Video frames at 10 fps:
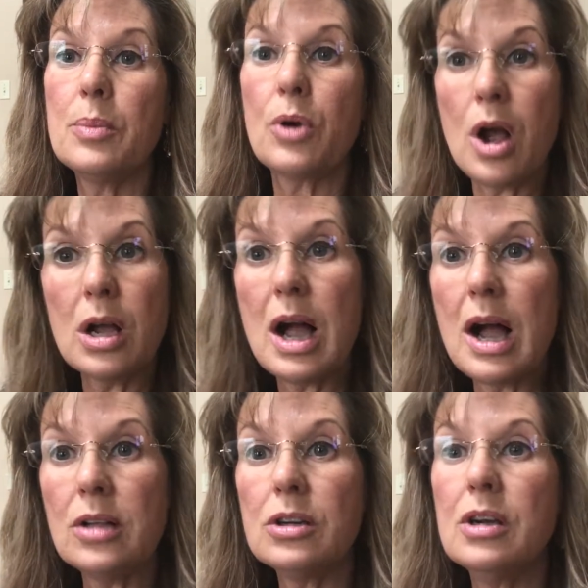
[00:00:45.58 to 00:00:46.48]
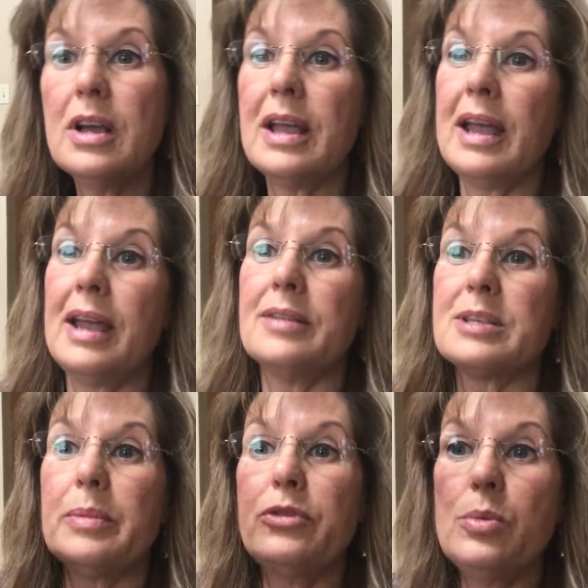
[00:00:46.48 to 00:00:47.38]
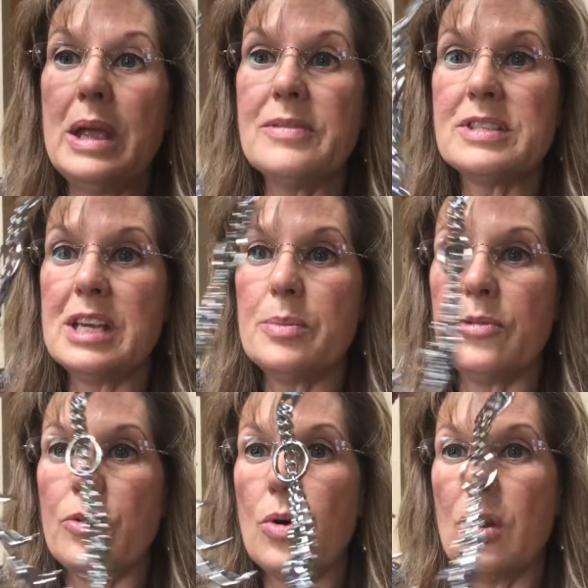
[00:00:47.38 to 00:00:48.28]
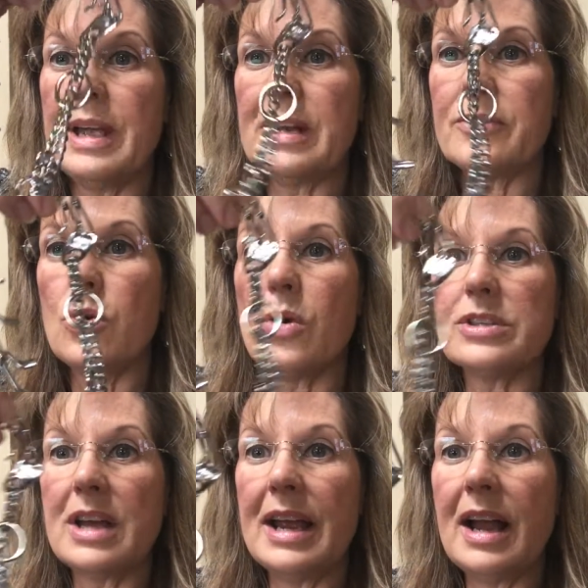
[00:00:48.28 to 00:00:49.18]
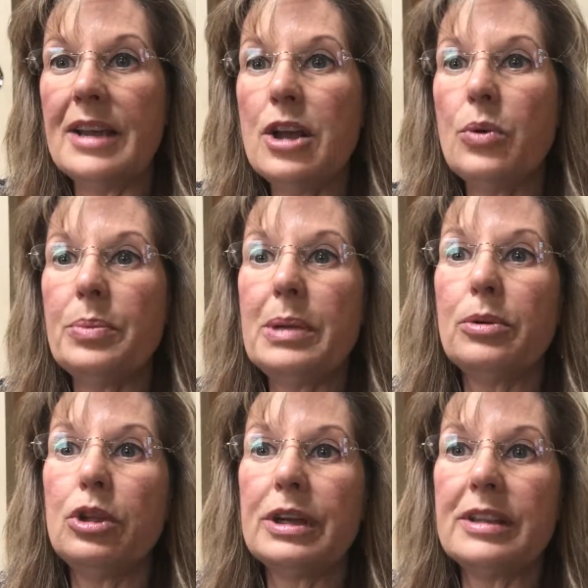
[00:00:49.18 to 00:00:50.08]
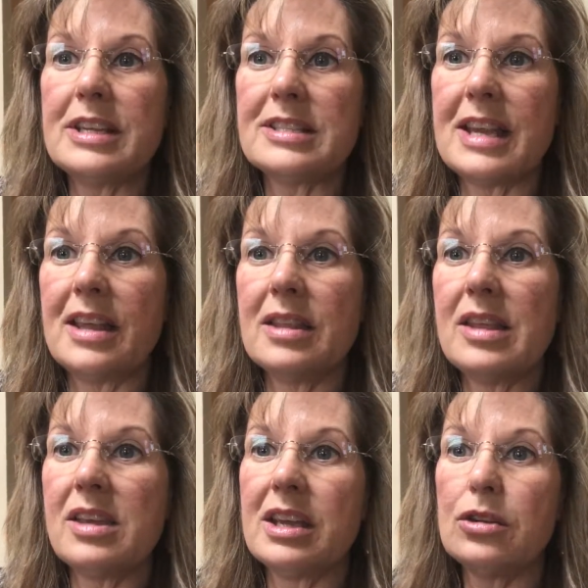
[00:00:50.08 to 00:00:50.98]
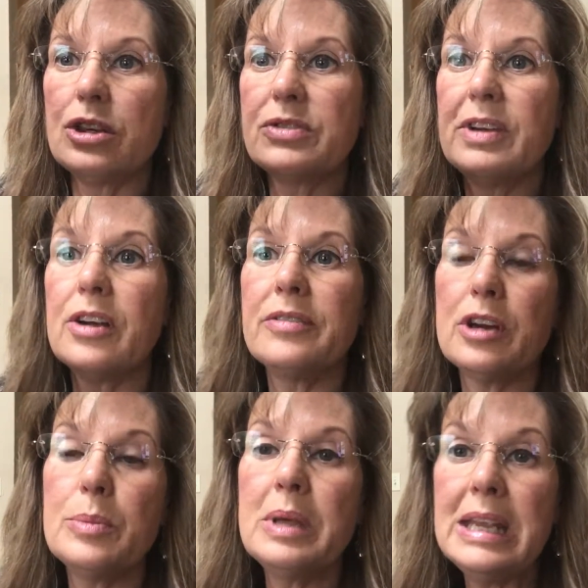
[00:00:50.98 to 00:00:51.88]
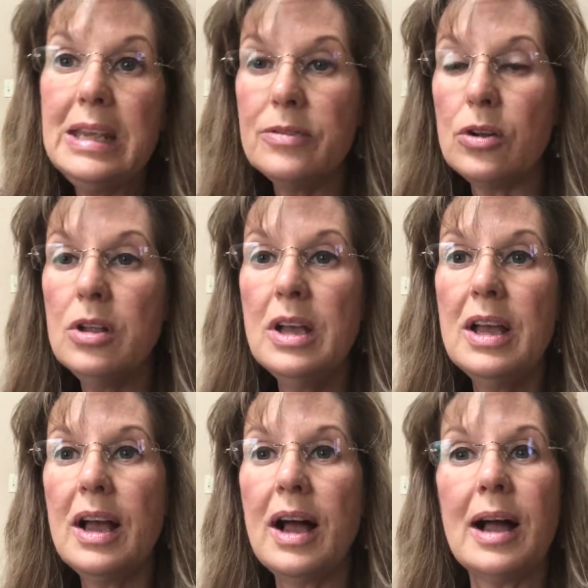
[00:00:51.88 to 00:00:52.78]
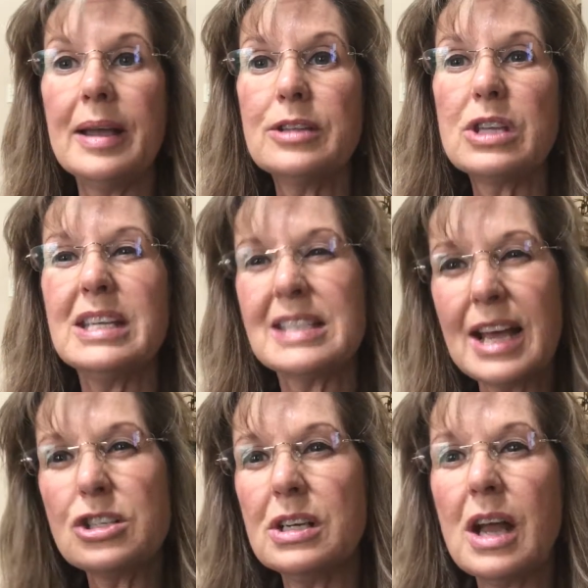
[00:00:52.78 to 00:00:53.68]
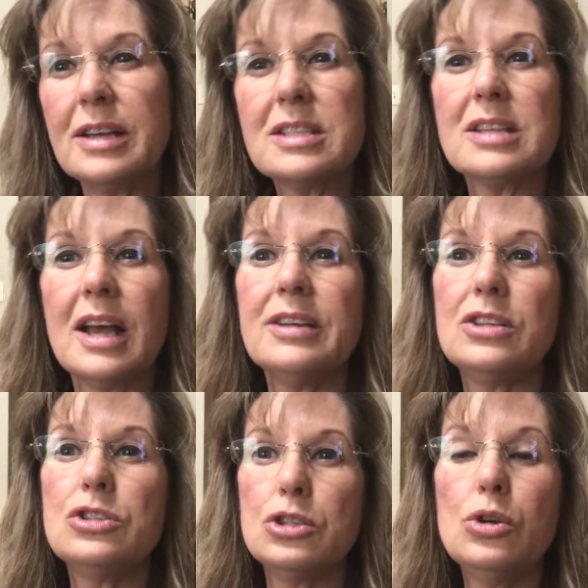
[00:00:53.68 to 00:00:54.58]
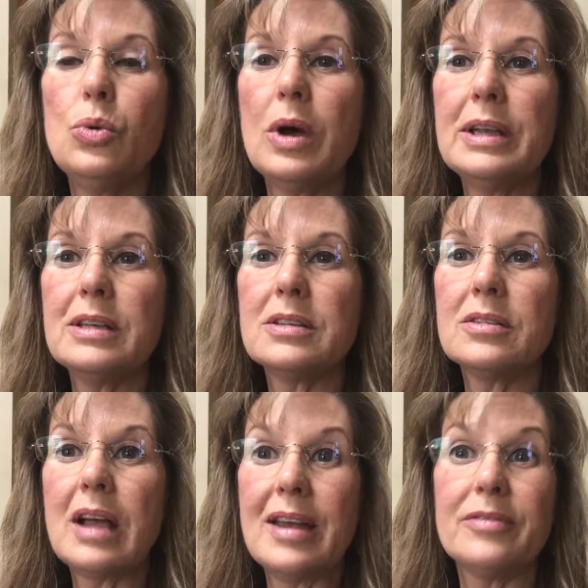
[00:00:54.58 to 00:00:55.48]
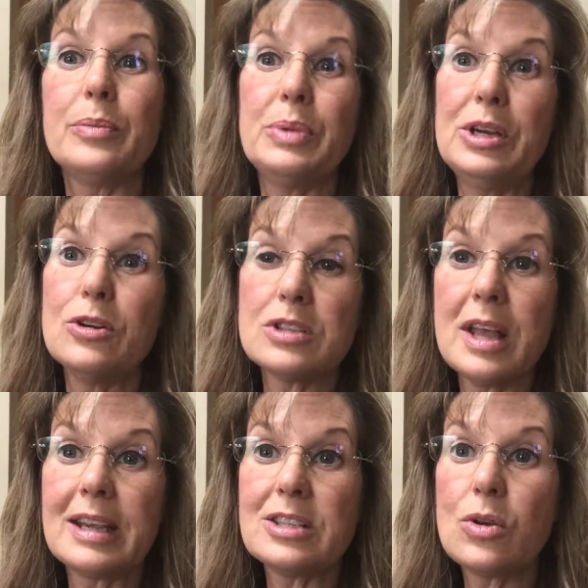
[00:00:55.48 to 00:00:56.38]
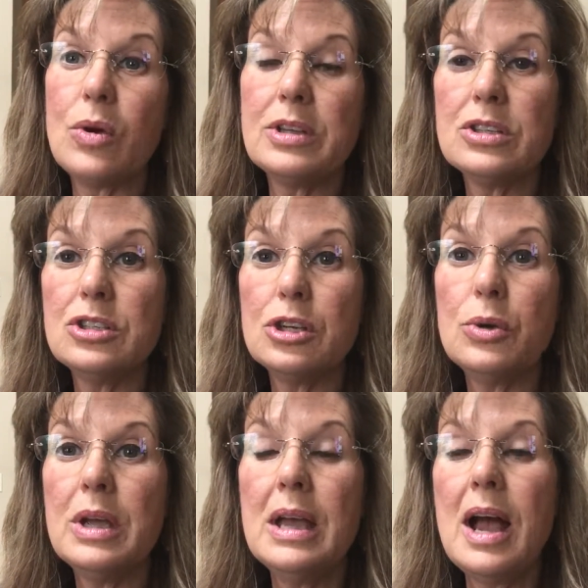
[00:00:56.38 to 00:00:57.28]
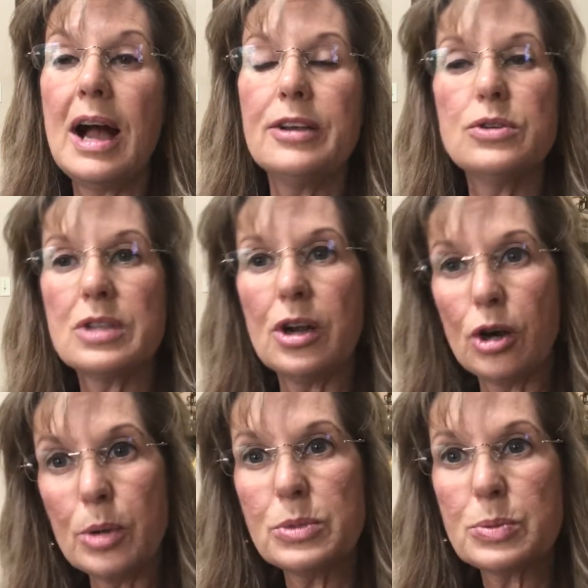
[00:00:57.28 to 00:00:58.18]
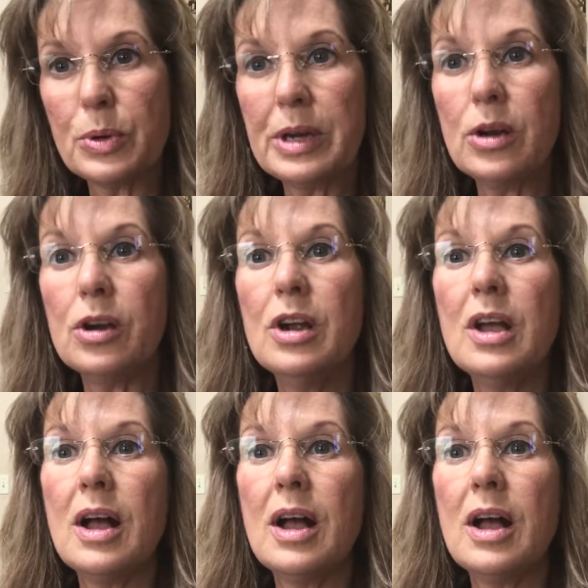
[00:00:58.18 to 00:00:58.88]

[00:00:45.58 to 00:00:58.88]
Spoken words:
prong collar, and some of you may have seen it before. And of course, I know when people look at this, they think it looks very, very medieval. It's actually not designed to do what it kind of appears like it's going to do. I use the Hermspringer